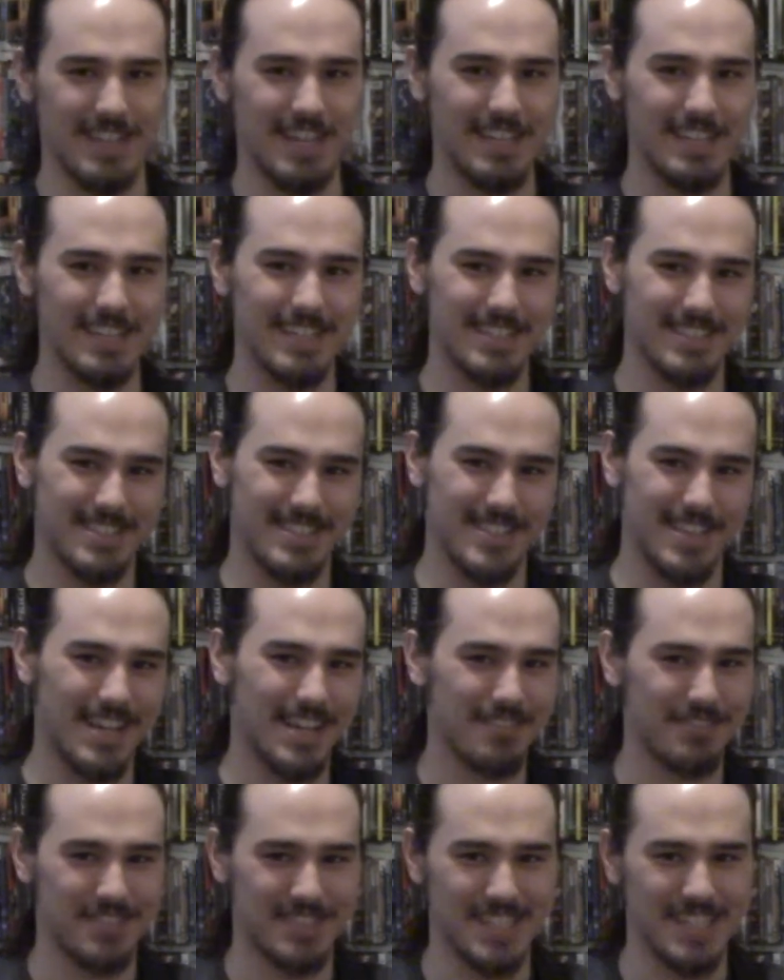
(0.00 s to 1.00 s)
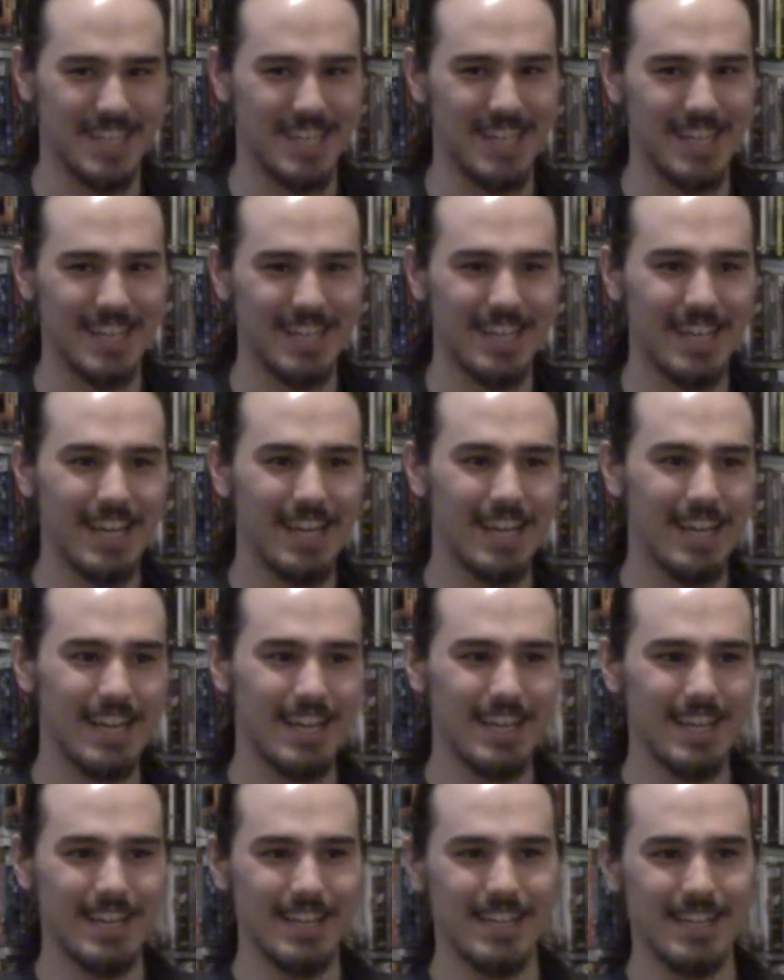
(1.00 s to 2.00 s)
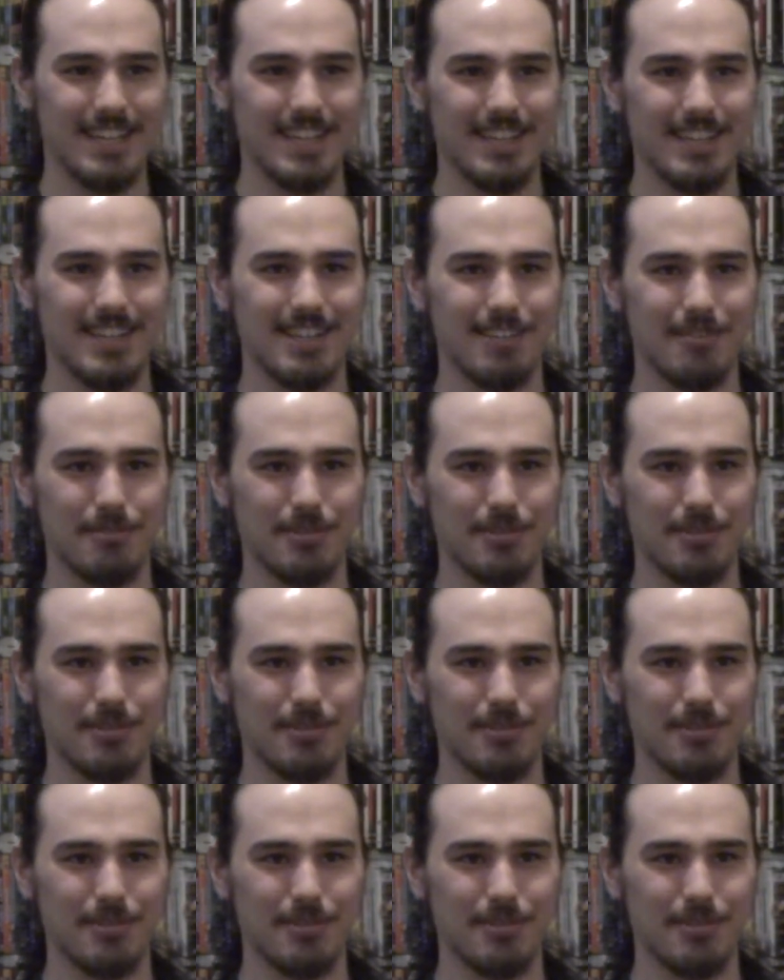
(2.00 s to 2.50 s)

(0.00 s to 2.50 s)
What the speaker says: I guess, soft side, it